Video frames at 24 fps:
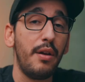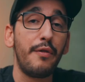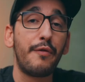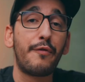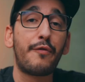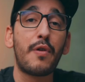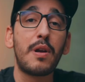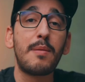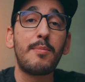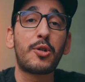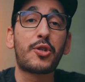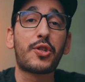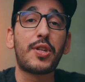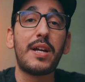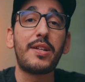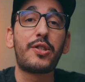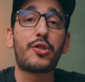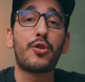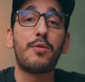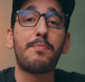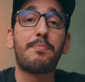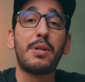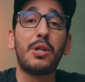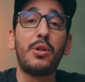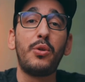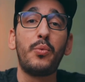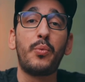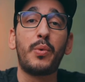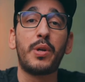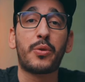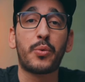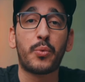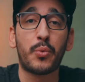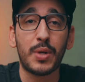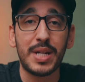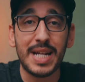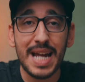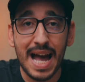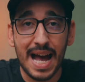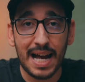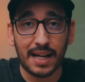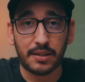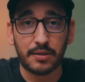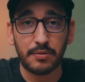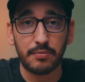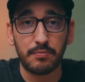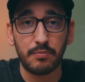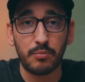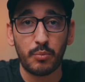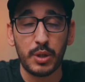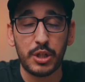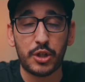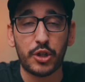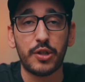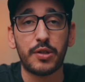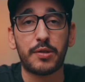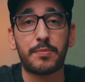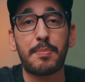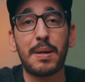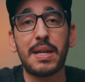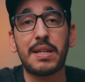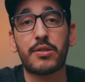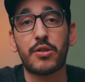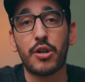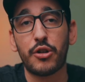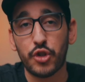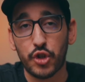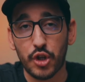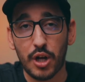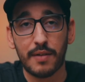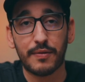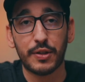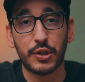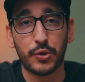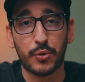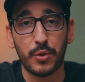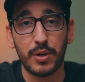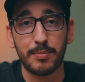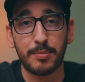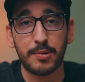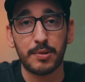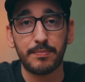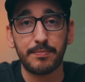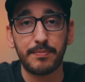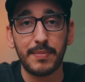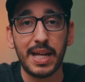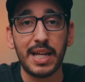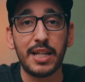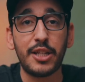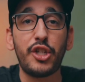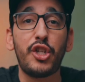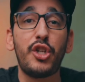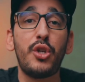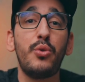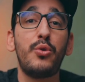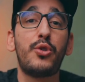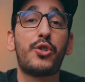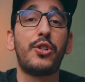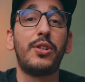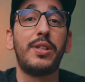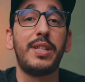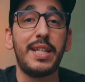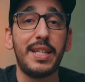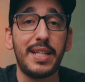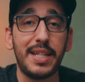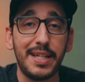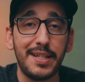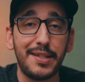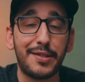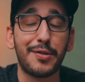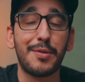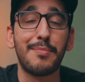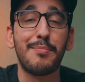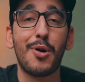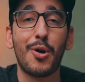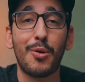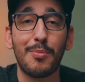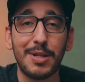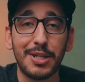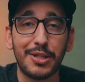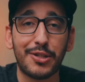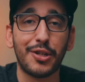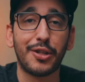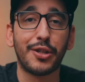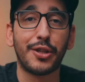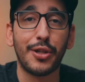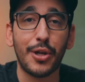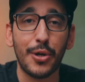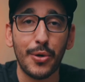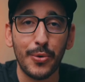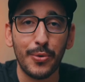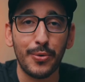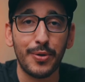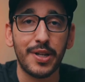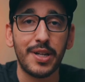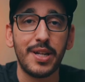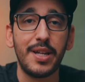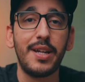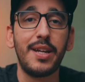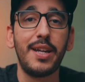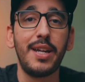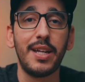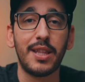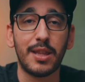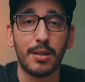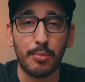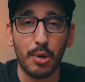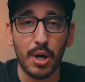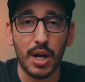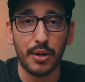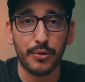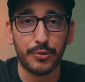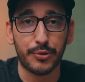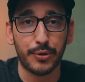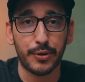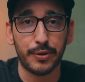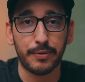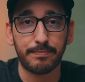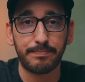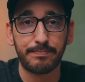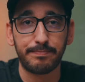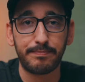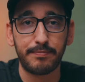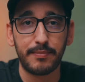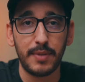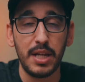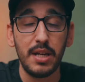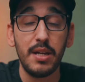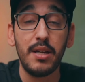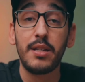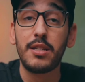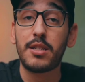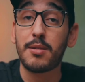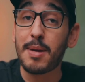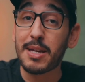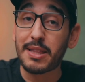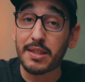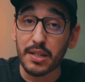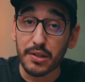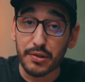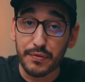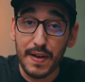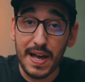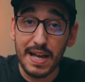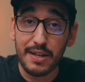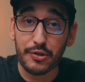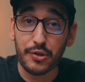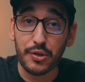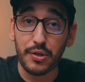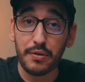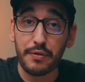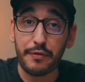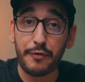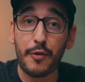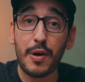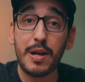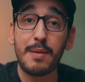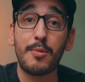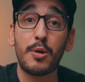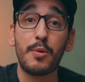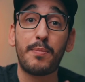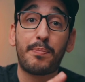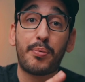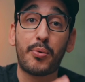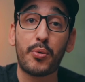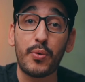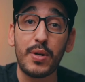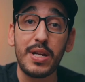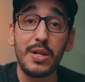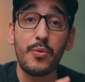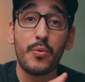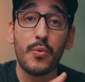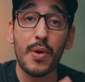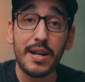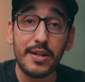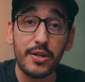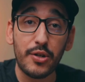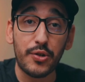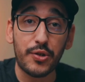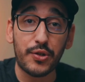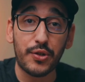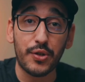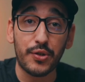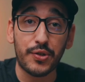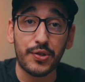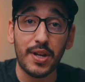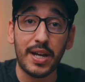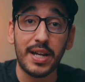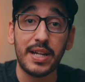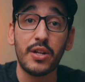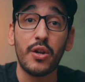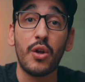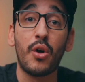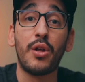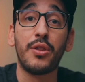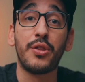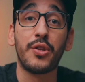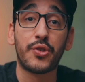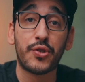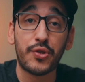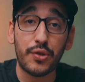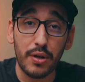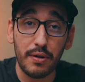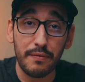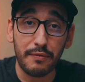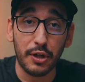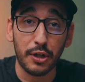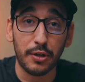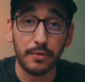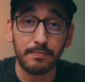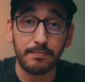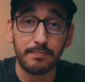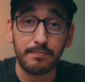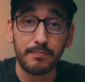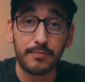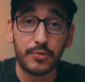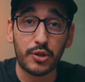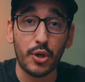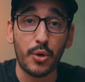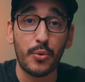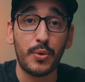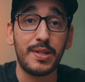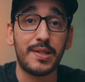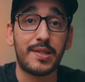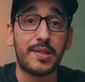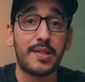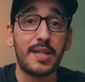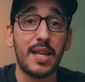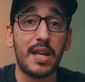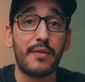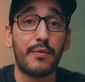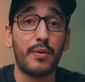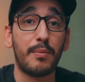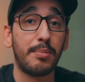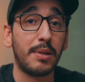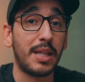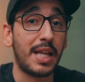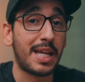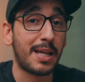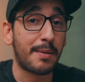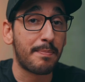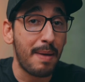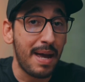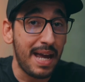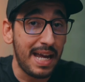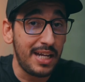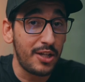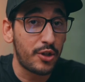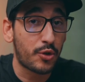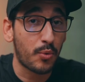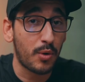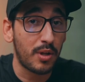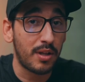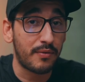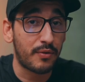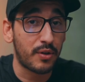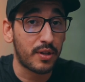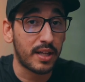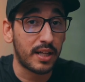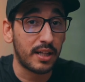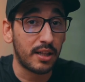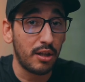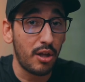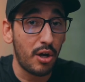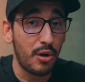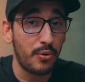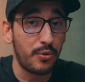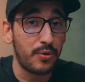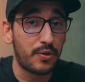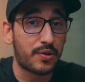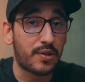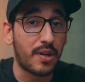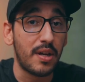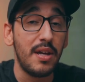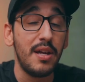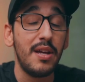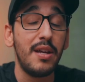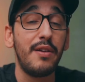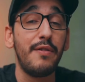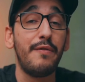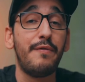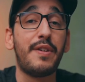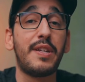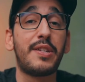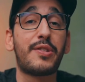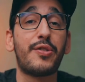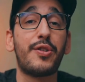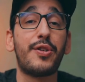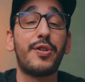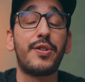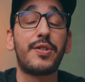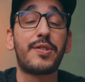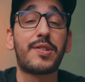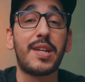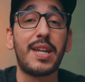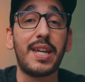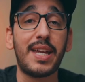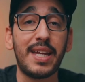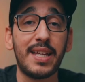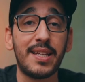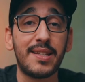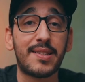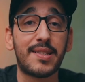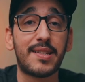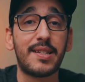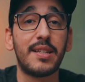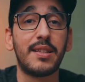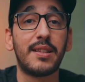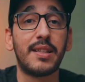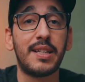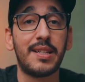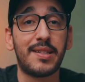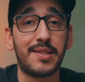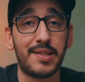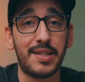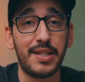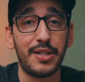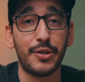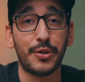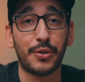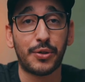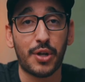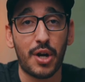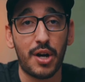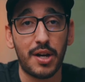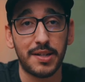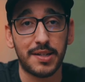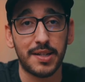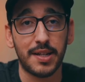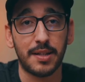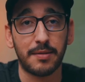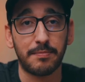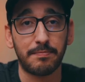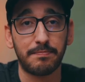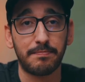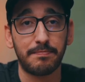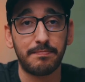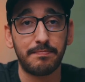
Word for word: Framer sites are built with React, which is based on JavaScript and usually needs a moment to load in the browser. To make things faster, Framer pre-renders your site on the server, so instead of a blank page while everything loads, visitors instantly see your content.